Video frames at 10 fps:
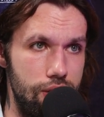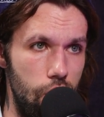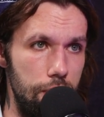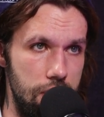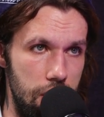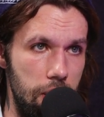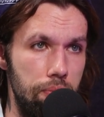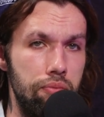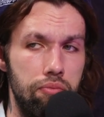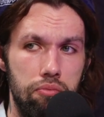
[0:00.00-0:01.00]
So I was
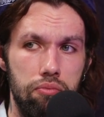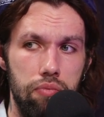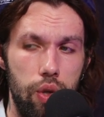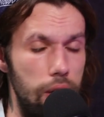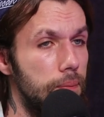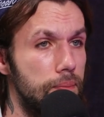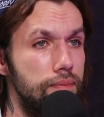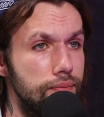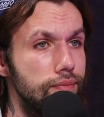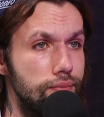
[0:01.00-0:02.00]
like, okay,
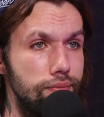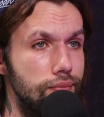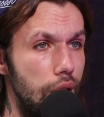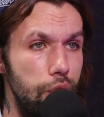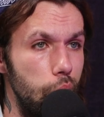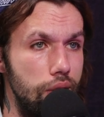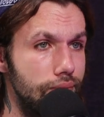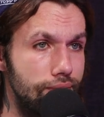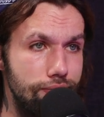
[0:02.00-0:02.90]
I'll do it.